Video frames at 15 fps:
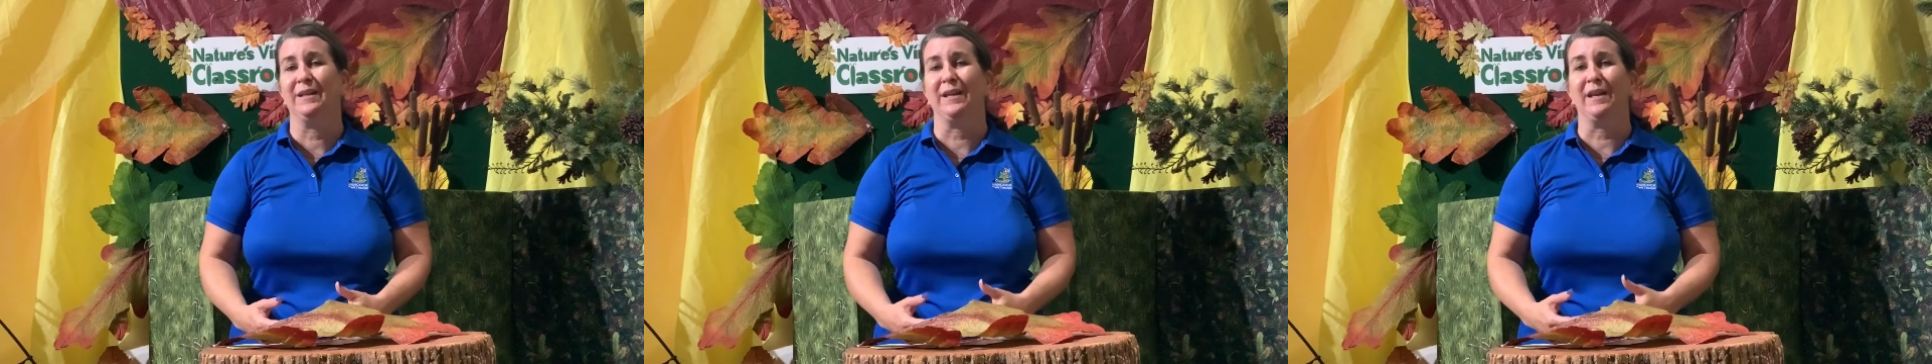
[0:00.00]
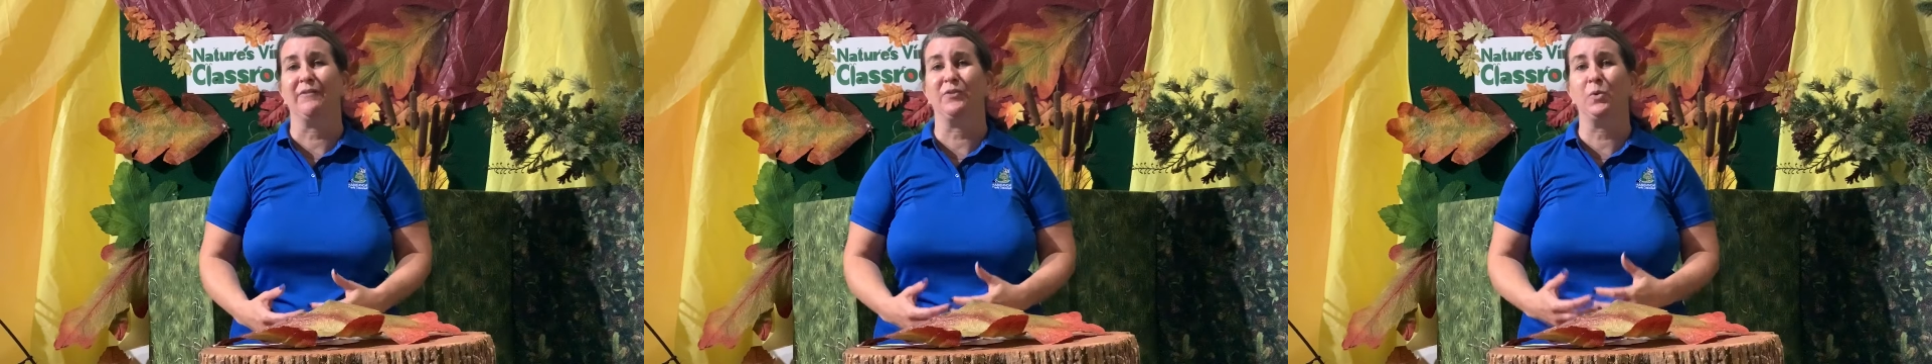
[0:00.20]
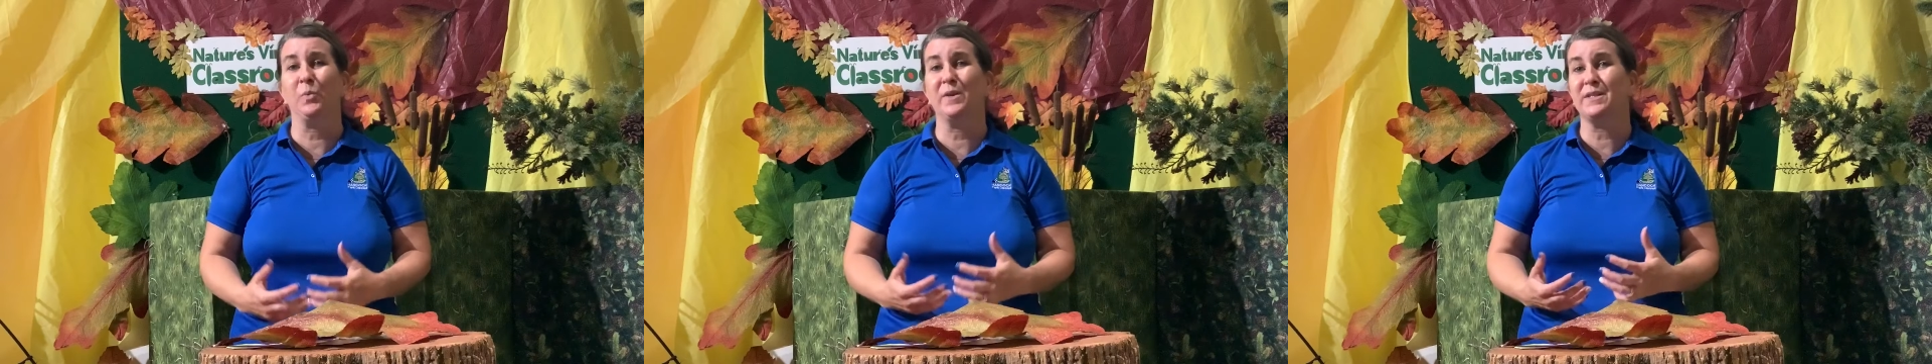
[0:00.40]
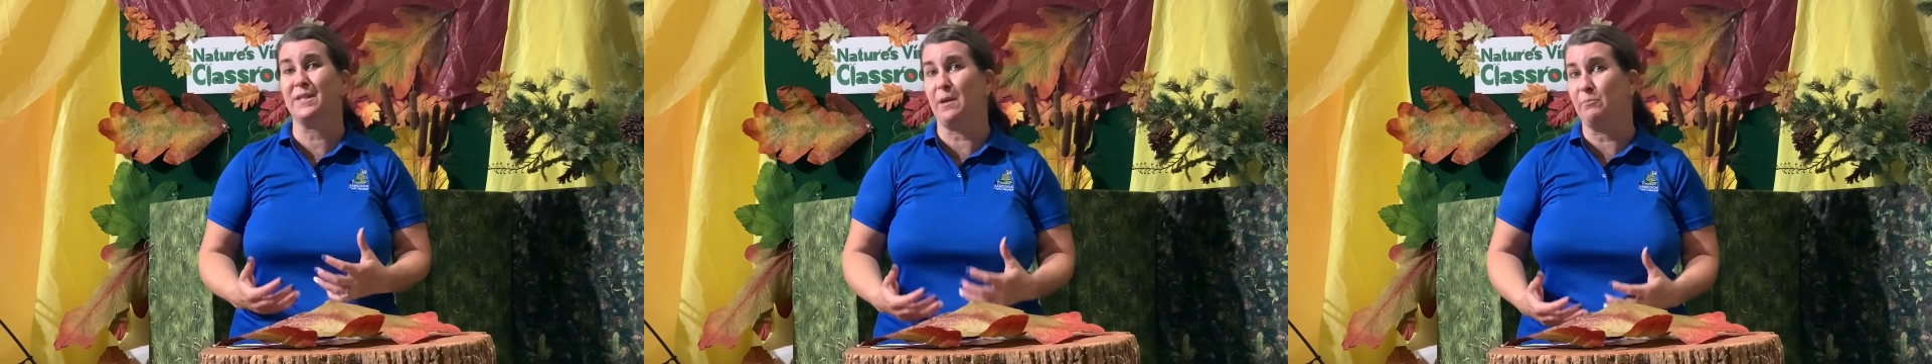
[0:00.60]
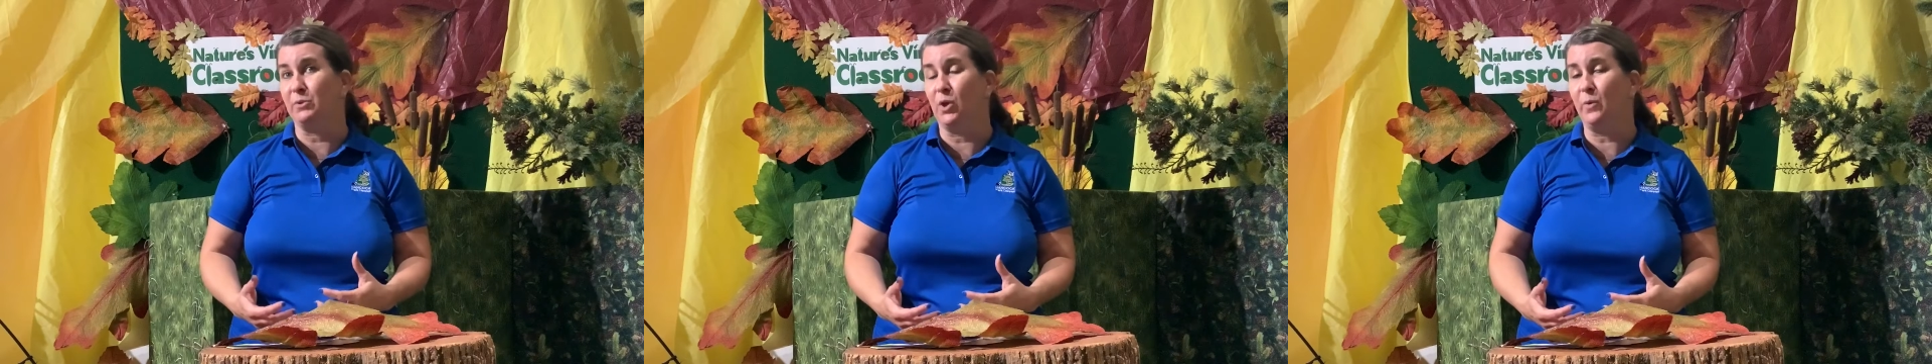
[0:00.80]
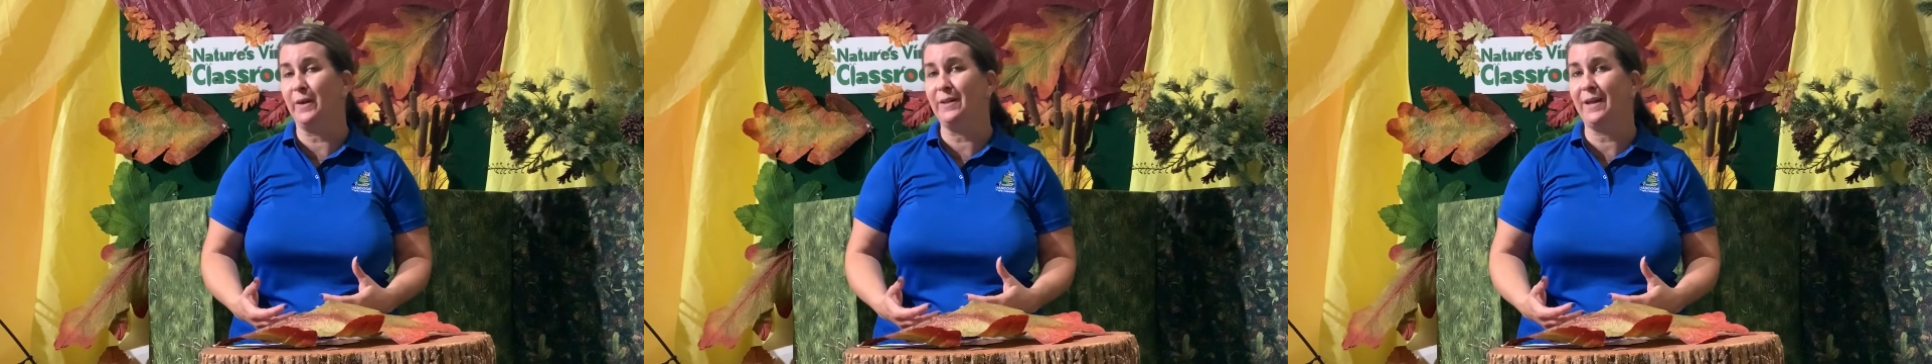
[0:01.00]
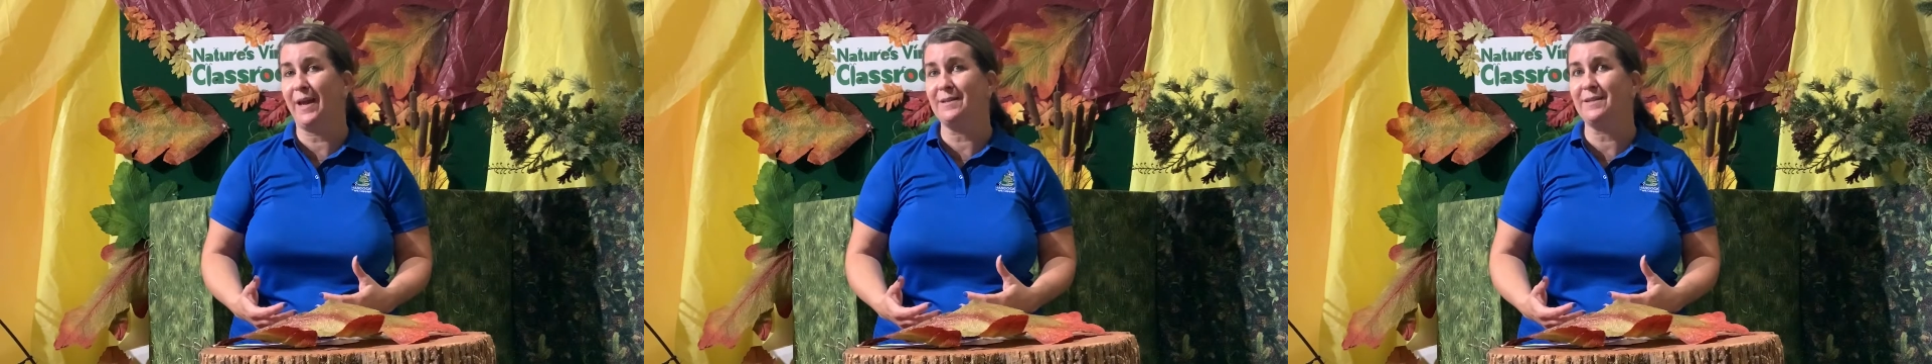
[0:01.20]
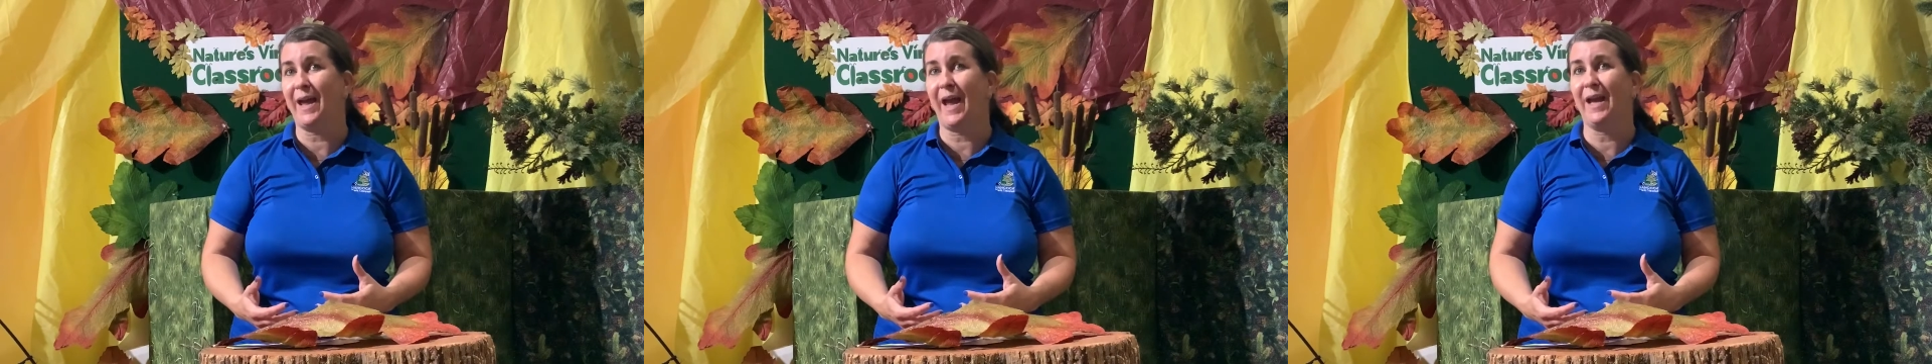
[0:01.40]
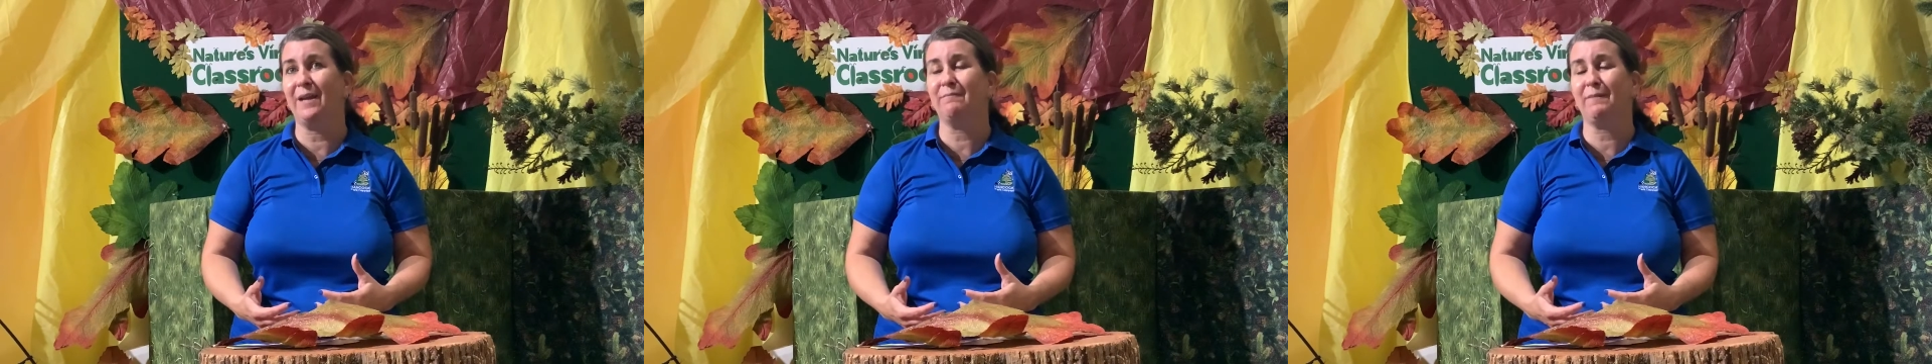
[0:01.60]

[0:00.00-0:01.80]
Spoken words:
If the wind's not blowing that day,